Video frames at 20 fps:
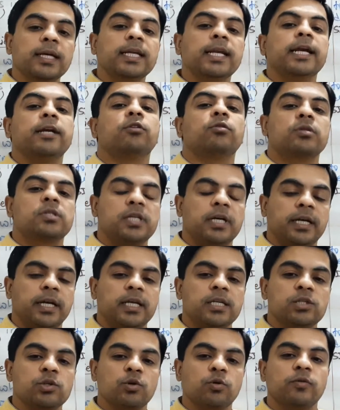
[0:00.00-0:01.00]

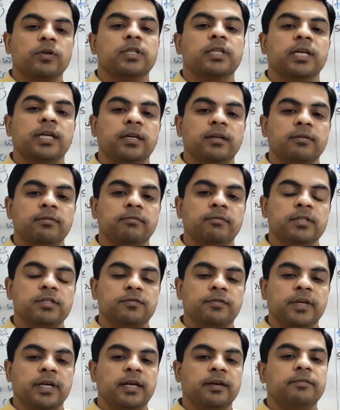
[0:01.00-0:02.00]
electrostatics over there, which
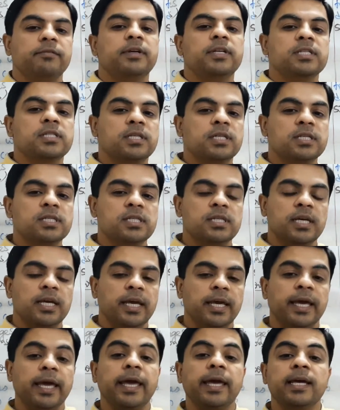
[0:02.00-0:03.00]
we have discussed
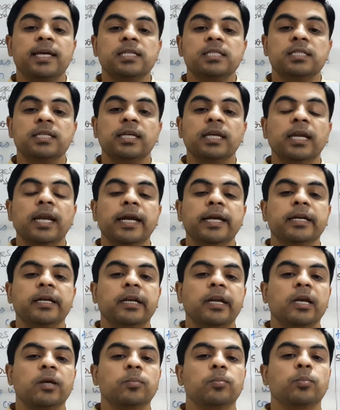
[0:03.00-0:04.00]
as
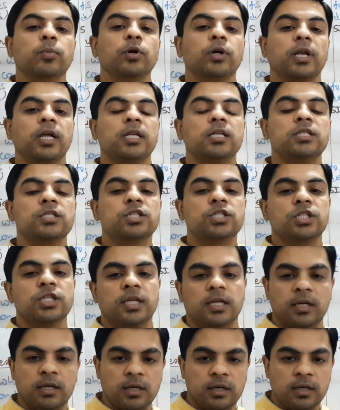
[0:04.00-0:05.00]
electric
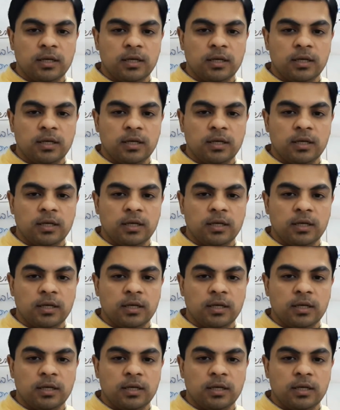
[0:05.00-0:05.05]
potential.